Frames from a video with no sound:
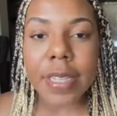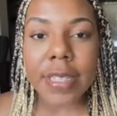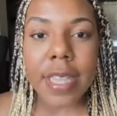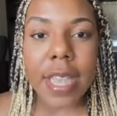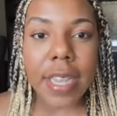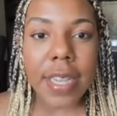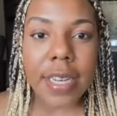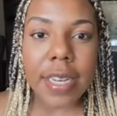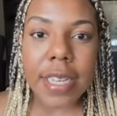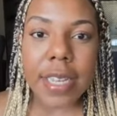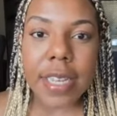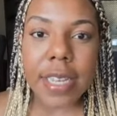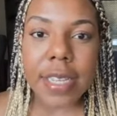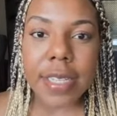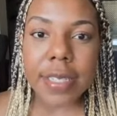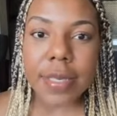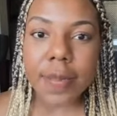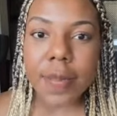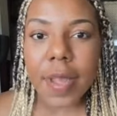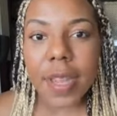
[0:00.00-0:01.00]

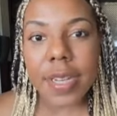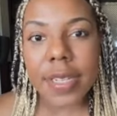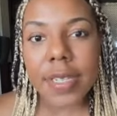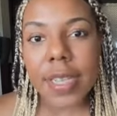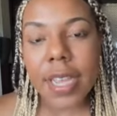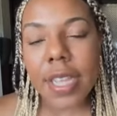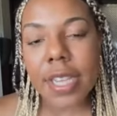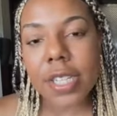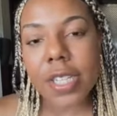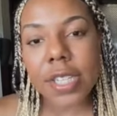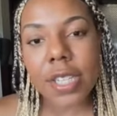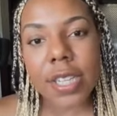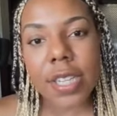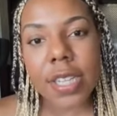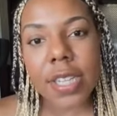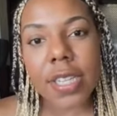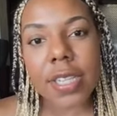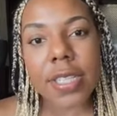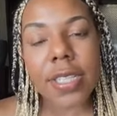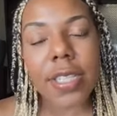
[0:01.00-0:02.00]
techniques,
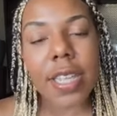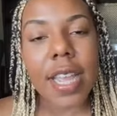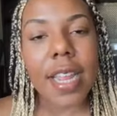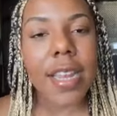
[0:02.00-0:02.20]
meditations,